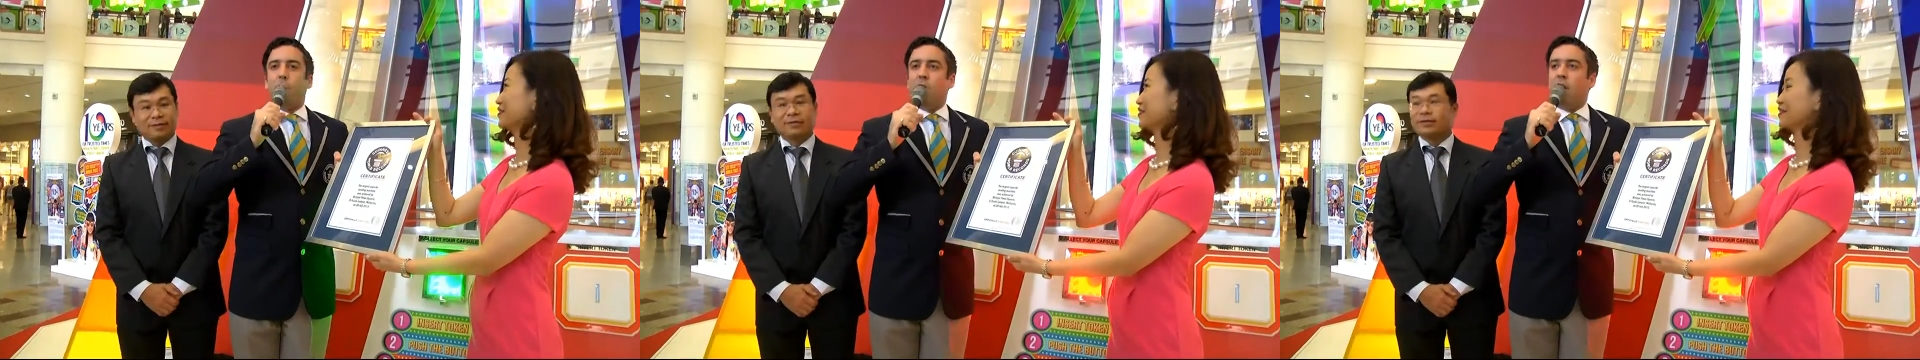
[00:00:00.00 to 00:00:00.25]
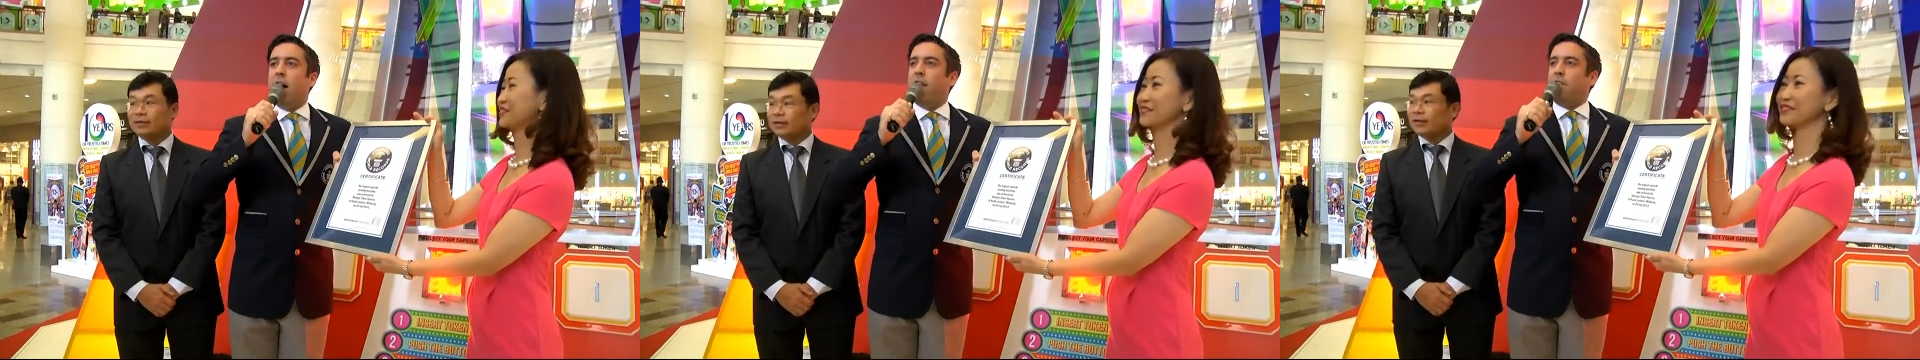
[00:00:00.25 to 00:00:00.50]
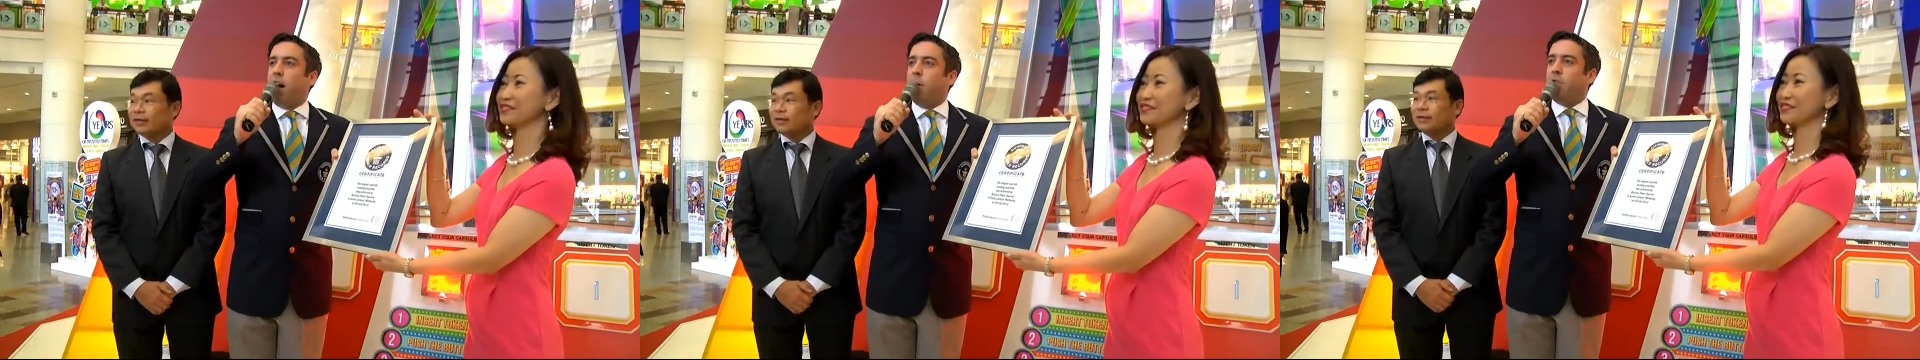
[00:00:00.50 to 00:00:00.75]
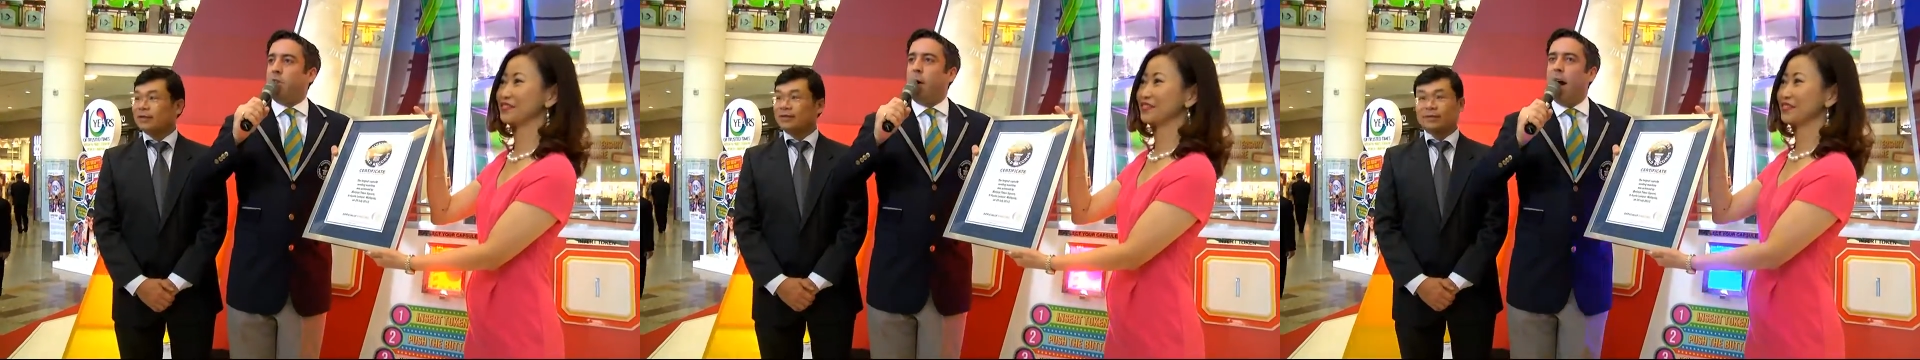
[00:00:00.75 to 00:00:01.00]
Speaker 1: Berjaya
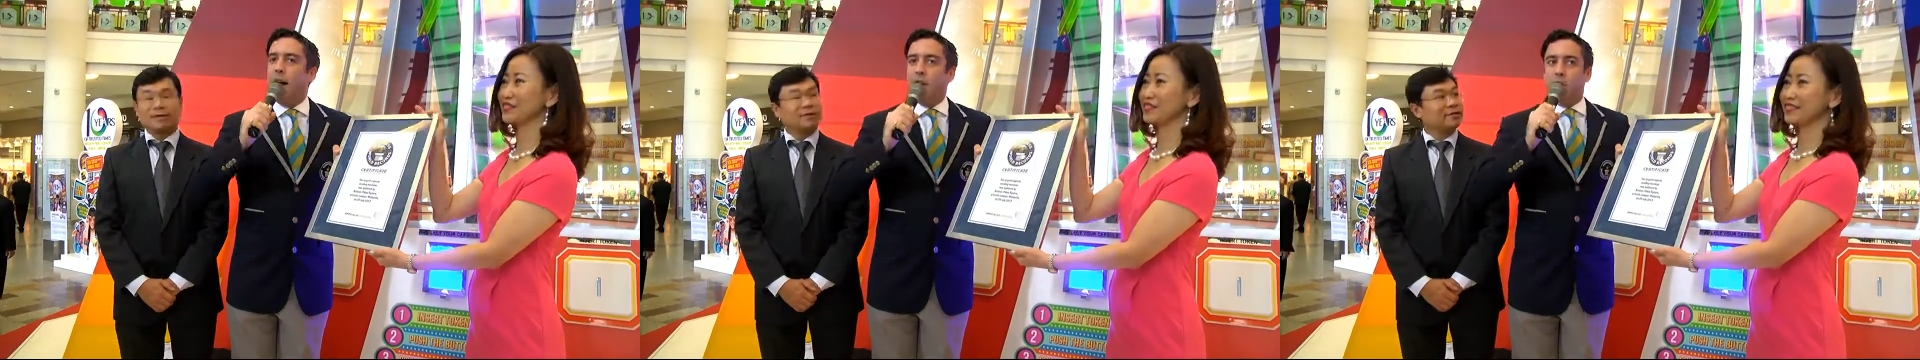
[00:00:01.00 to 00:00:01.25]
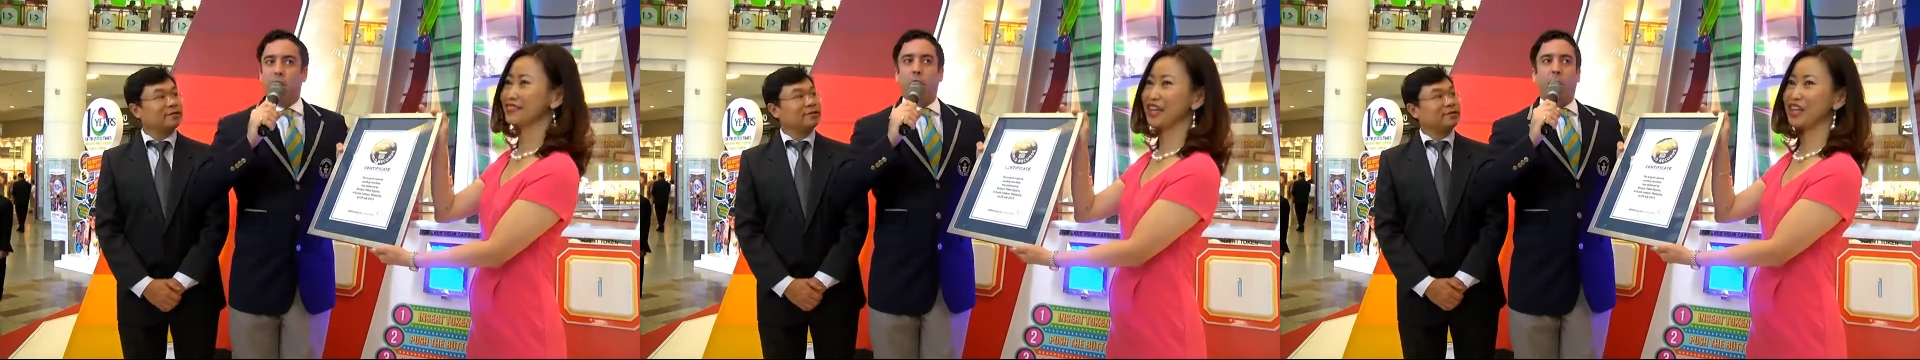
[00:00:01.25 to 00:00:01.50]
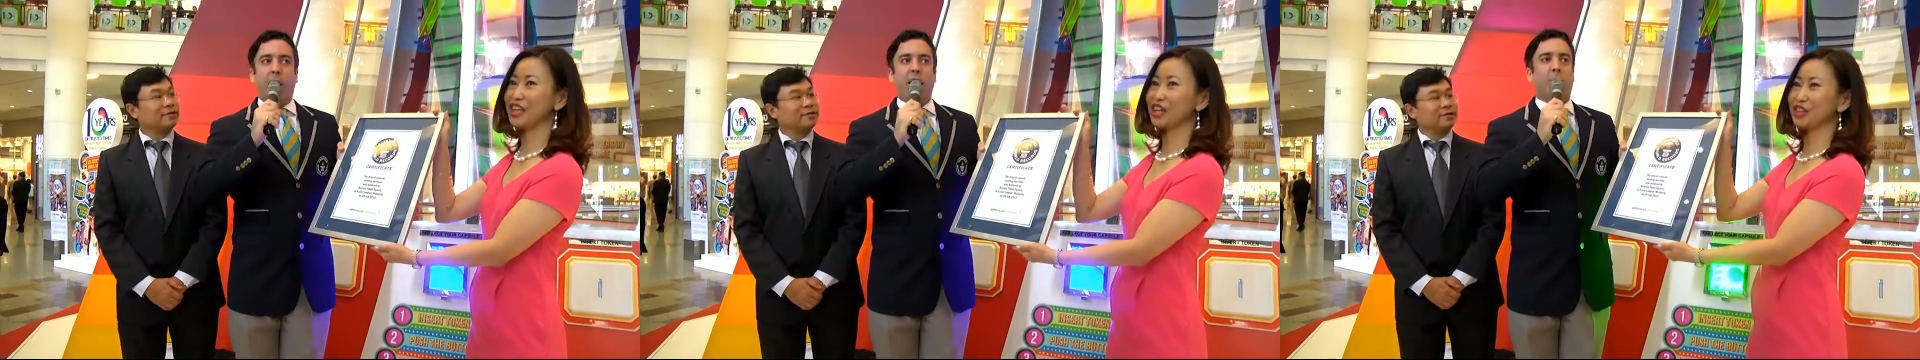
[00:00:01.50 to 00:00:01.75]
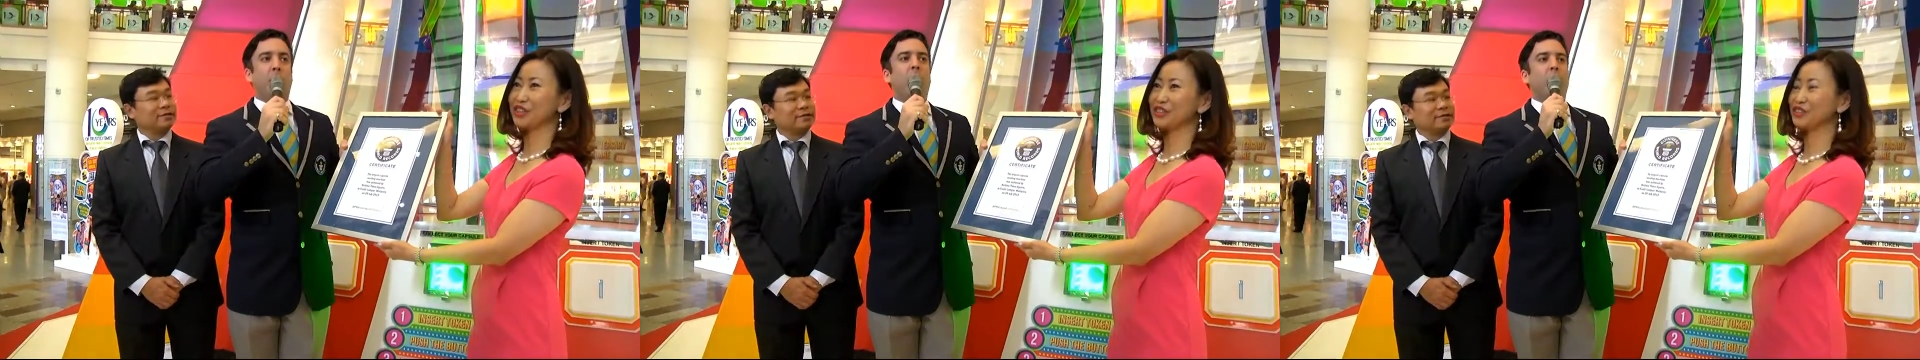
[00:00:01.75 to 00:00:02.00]
Times Square, a new
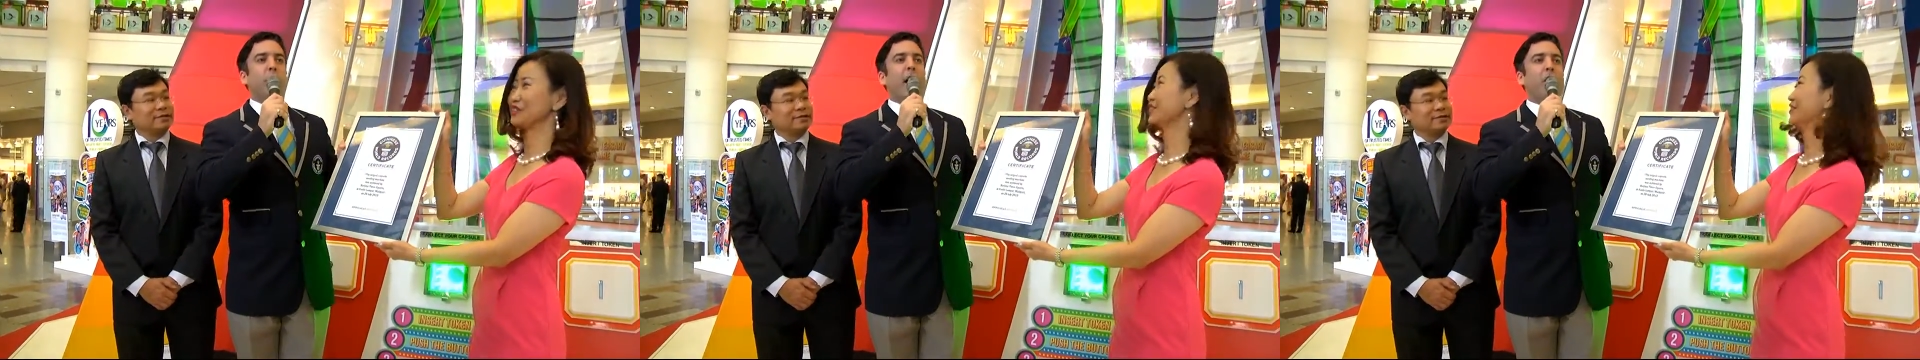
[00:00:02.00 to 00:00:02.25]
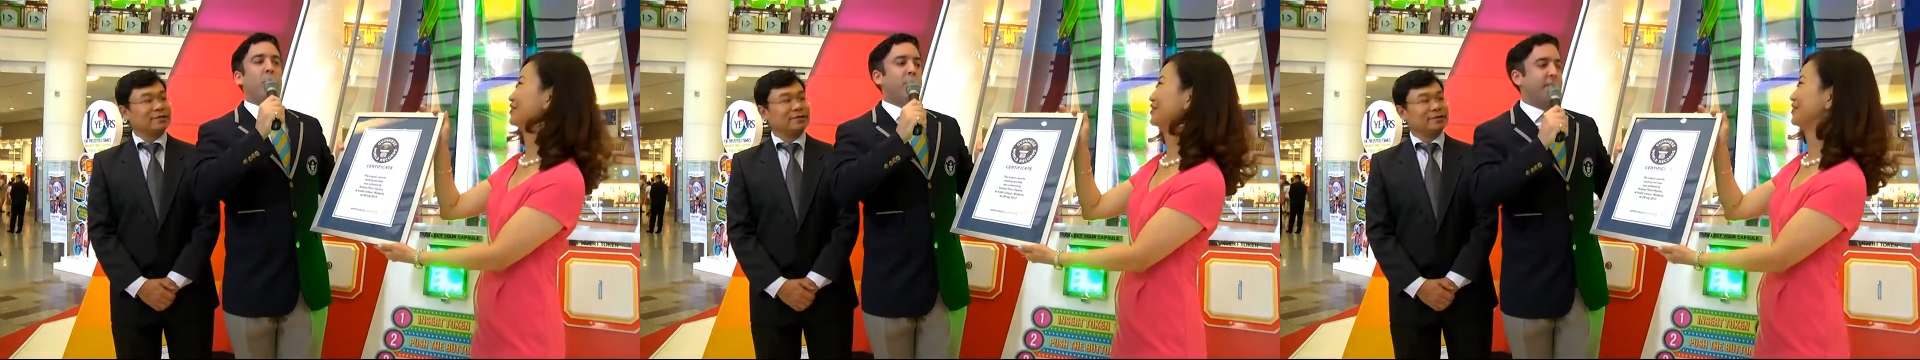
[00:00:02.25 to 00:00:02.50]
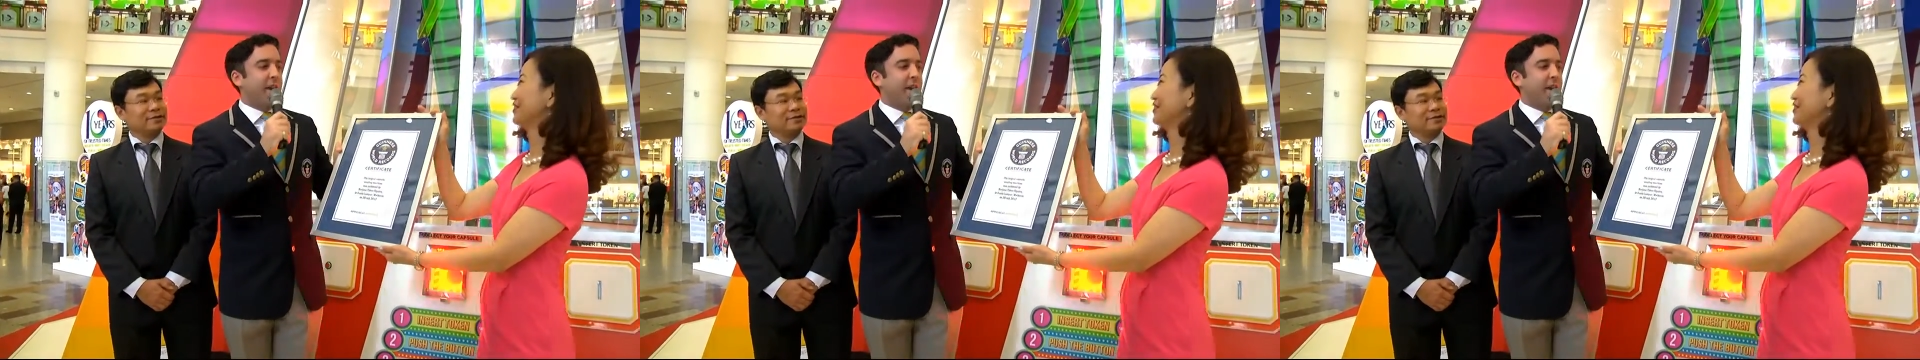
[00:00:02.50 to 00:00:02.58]
Guinness World Records